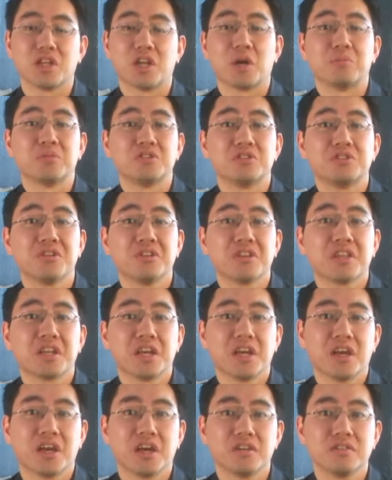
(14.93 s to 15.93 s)
opportunity that I
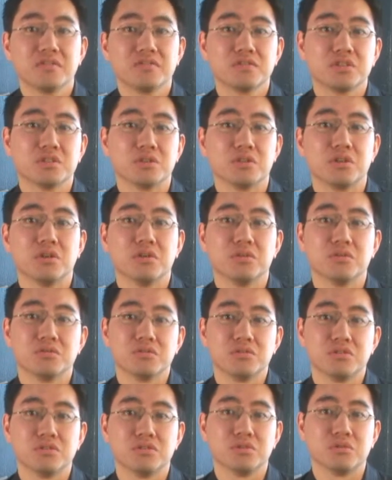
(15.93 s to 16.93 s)
have to go
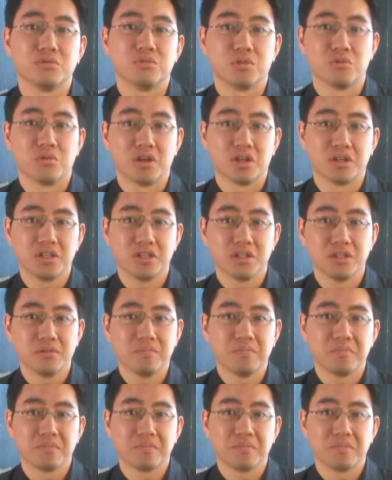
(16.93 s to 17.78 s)
to Rwanda.